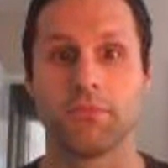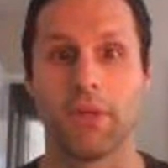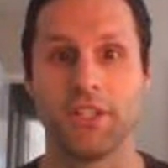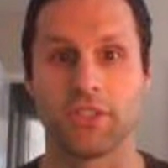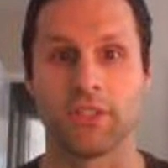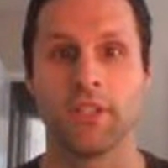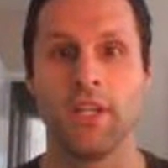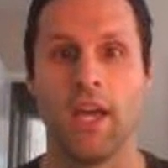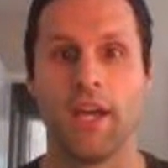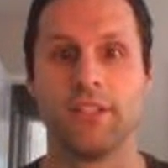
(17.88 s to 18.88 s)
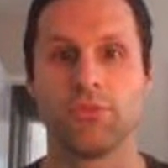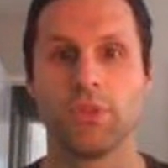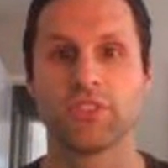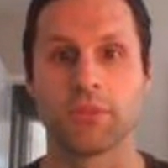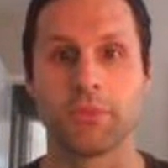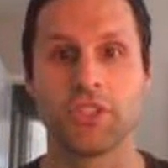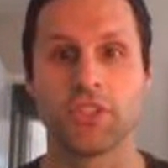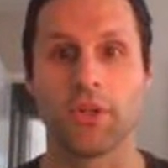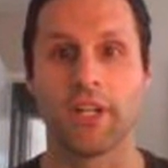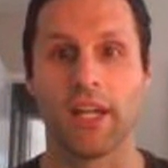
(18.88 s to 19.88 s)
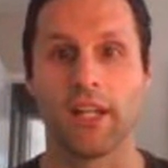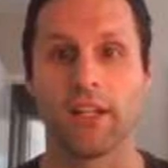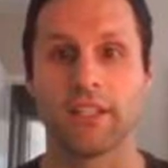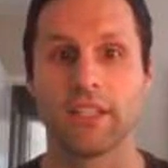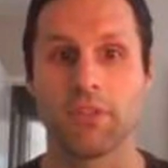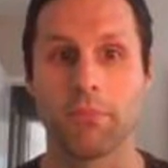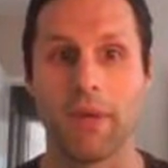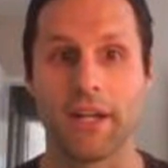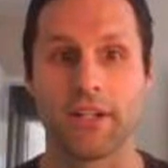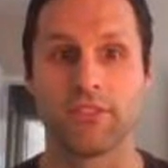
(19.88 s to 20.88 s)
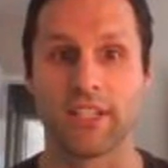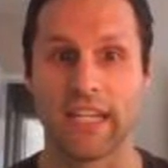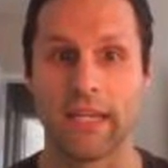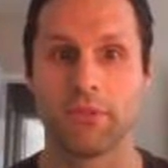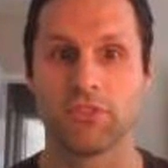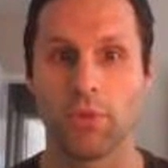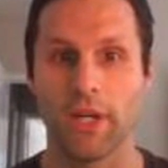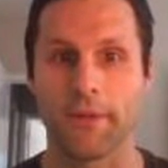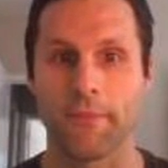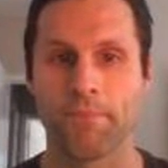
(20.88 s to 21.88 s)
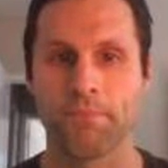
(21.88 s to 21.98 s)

Machen and his wisdom he showed in handling different matters that came his way.